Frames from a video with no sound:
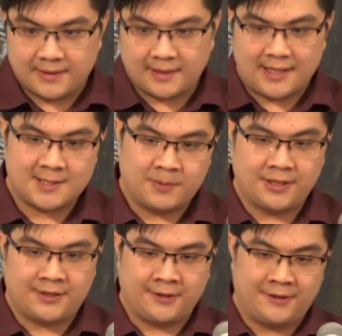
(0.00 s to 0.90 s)
The last
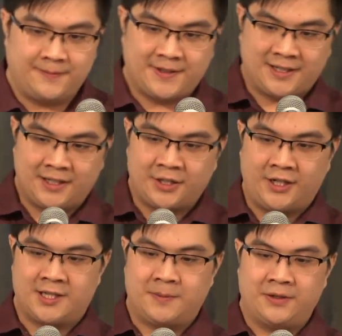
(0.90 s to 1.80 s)
part here that he
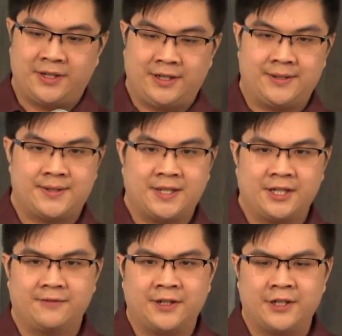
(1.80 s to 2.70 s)
talks about is
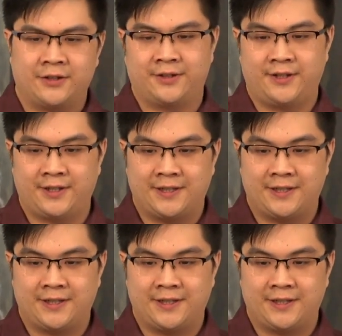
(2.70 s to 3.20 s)
kind of another thing.